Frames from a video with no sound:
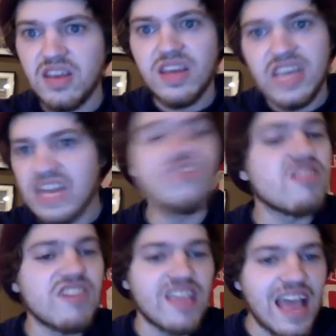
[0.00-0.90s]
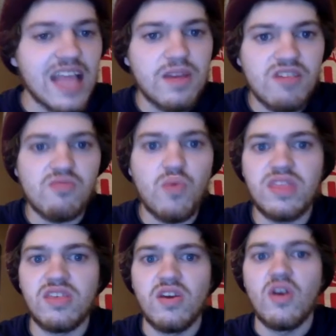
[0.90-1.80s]
He's just synonymous
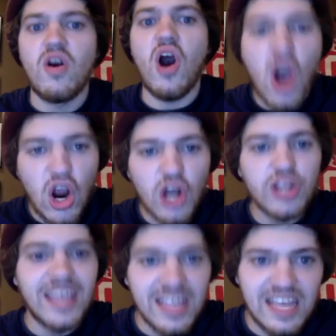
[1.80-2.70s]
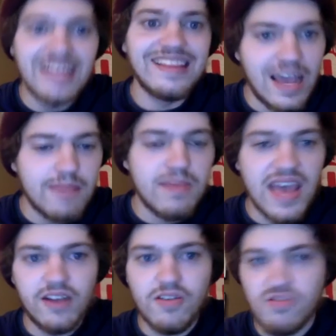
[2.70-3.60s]
with hard hitting
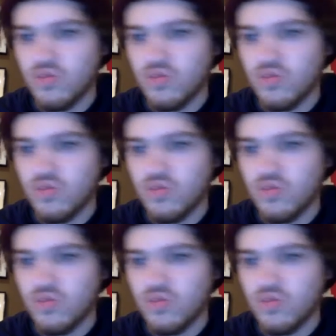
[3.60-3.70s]
linebackers.